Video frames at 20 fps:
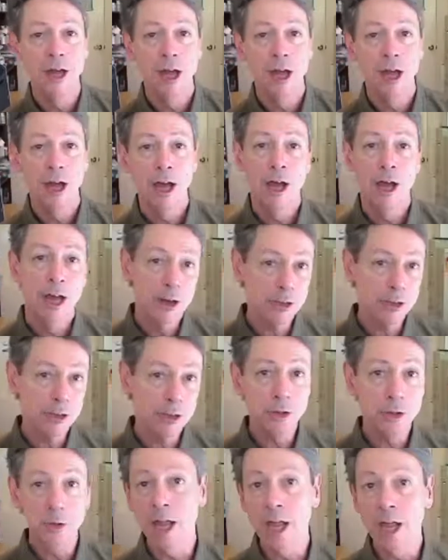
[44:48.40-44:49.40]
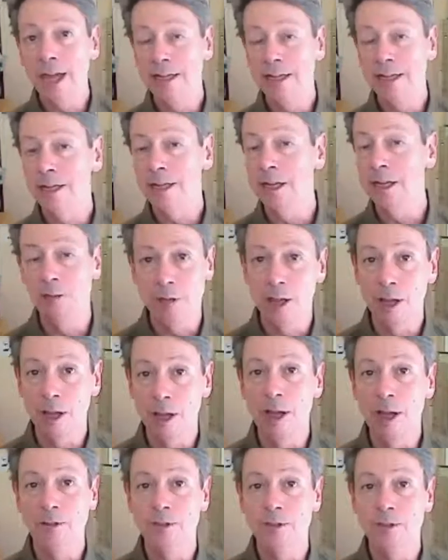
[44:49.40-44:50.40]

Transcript: uh, and also liked and even loved.